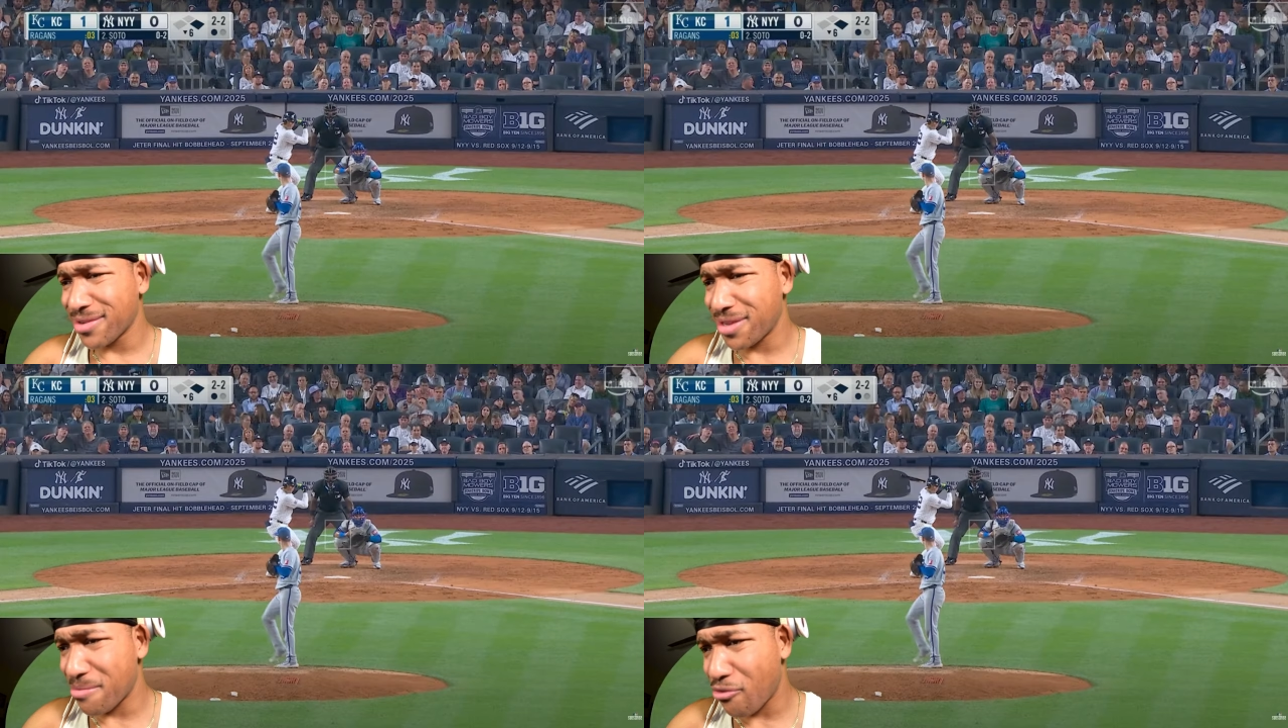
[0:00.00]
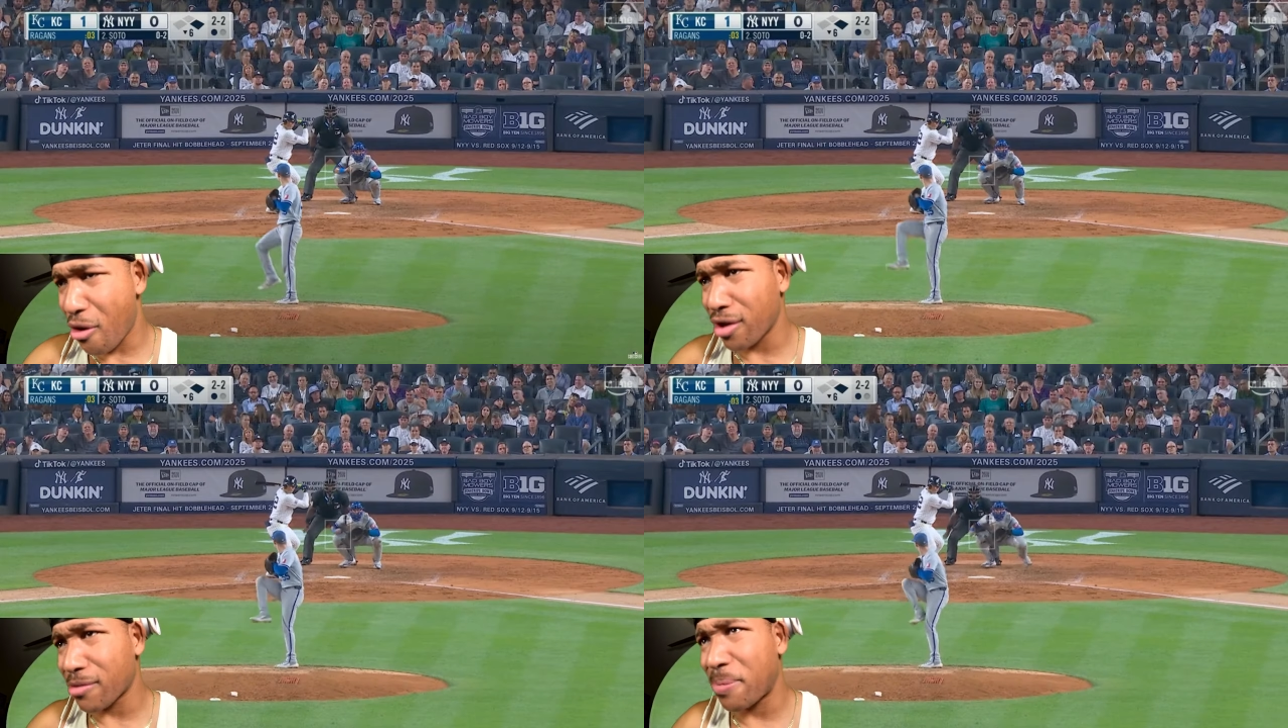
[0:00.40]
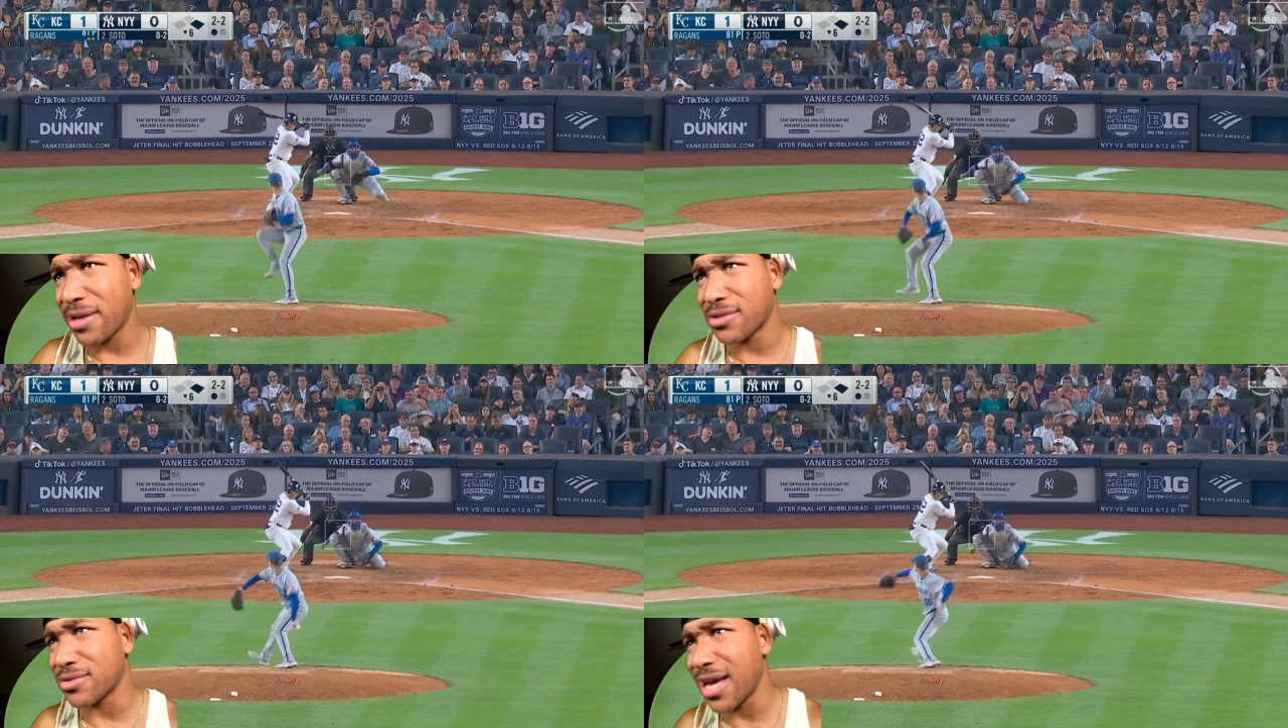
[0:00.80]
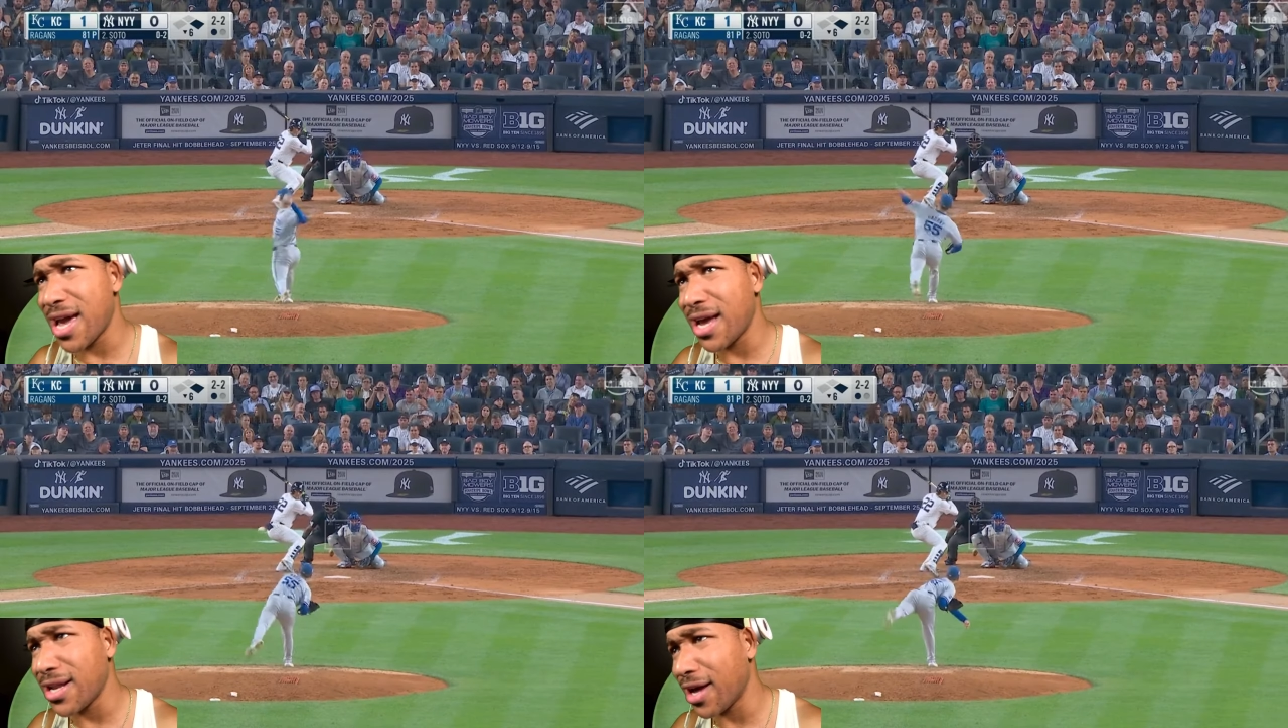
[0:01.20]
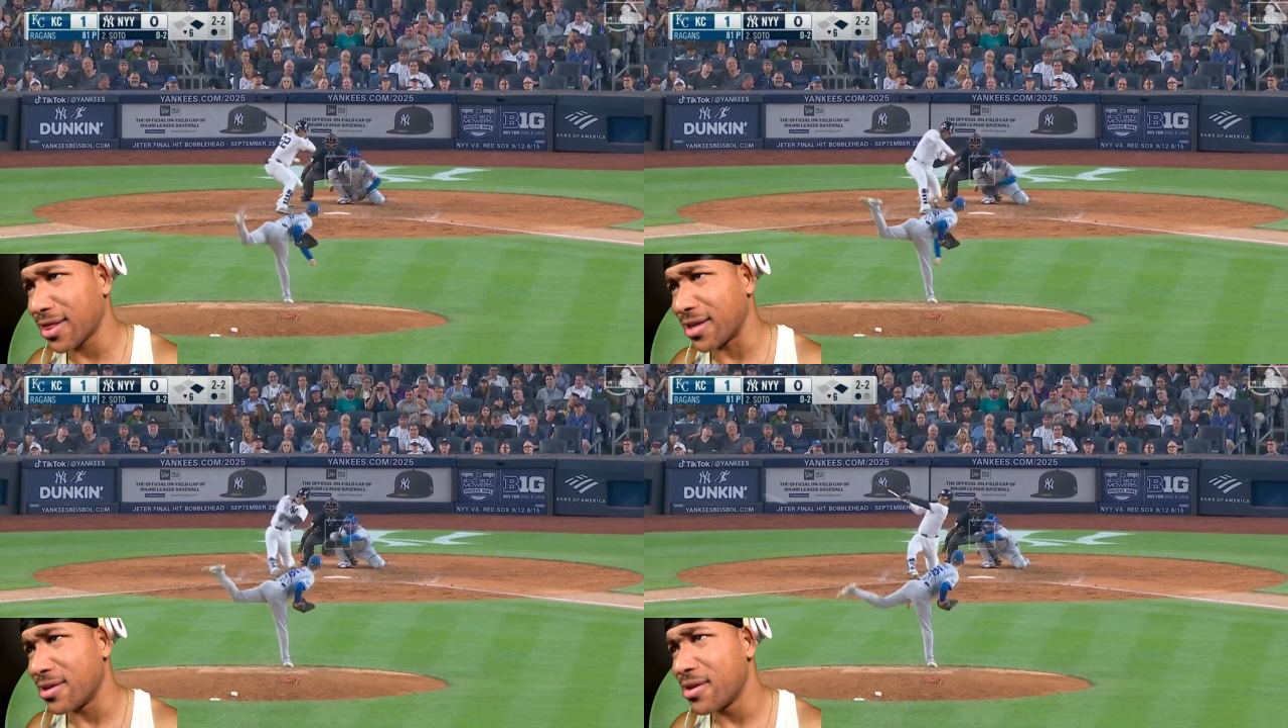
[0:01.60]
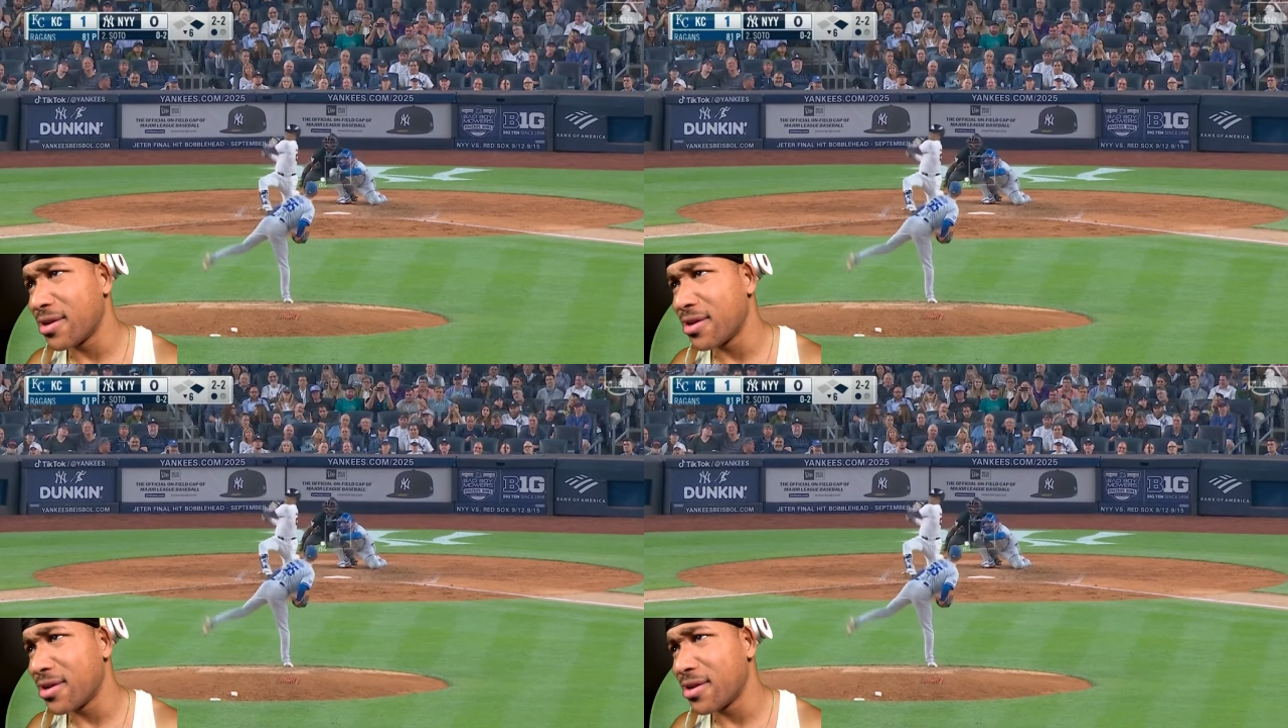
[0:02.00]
Them water pistols. They ain't nothing.